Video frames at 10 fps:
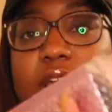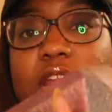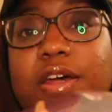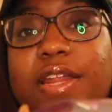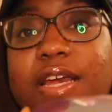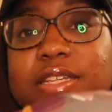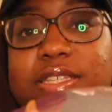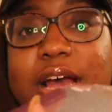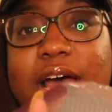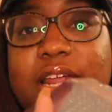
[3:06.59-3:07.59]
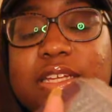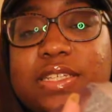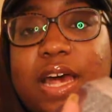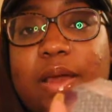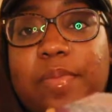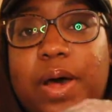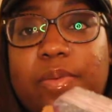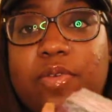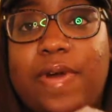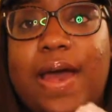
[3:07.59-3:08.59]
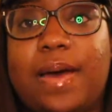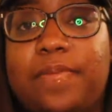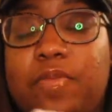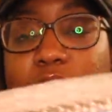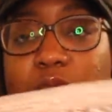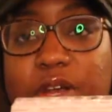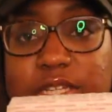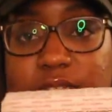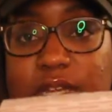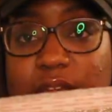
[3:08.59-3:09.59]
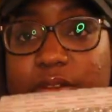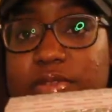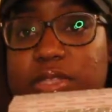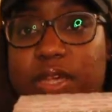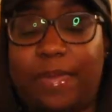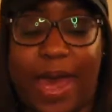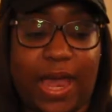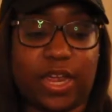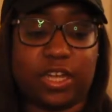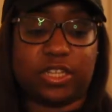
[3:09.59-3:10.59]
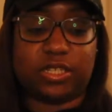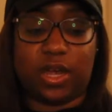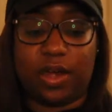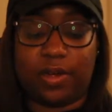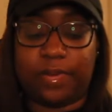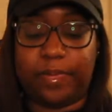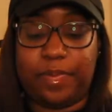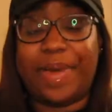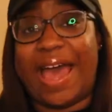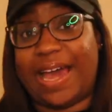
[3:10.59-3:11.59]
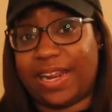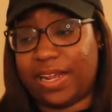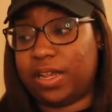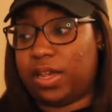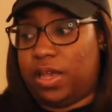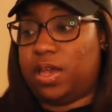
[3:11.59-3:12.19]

And on the inside, it's like bubble wrap, which gives the package um, padding